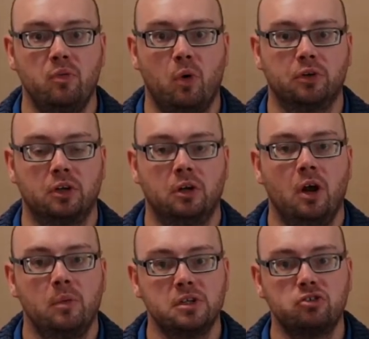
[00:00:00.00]
water
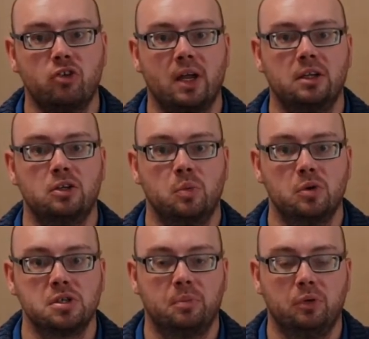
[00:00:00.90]
was attracted
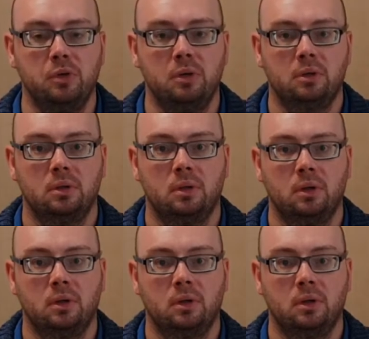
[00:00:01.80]
towards the balloon.